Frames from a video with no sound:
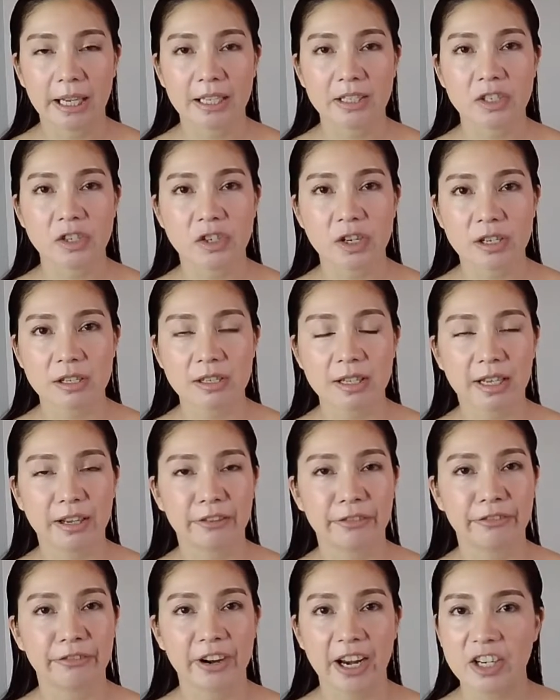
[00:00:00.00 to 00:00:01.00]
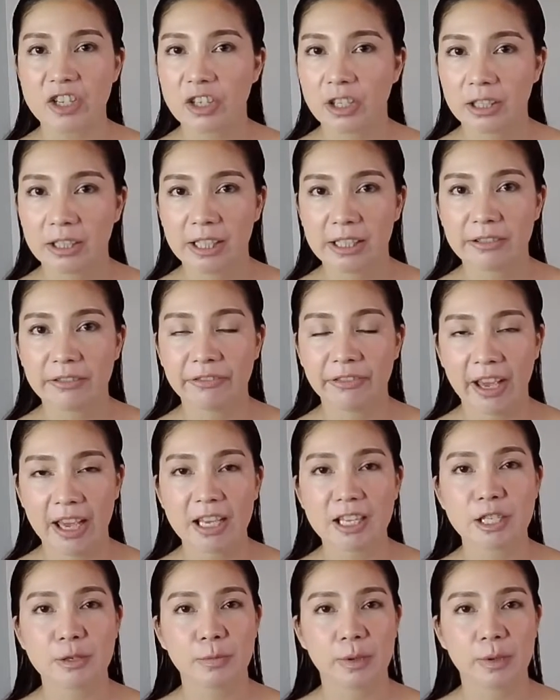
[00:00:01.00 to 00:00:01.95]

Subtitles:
it's just like a fresh, clean face